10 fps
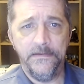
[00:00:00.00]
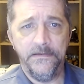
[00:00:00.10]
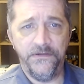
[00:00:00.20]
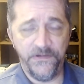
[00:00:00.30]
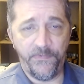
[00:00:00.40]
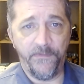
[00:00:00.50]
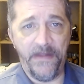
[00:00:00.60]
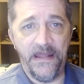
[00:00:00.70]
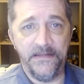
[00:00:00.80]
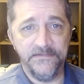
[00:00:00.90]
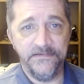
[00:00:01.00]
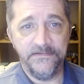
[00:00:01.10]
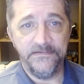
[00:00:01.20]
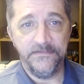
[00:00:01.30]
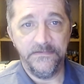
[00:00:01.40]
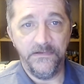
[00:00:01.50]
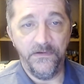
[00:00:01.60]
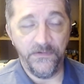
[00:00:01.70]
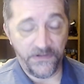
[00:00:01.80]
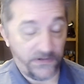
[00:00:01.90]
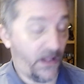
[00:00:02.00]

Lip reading: Superman. He's just like,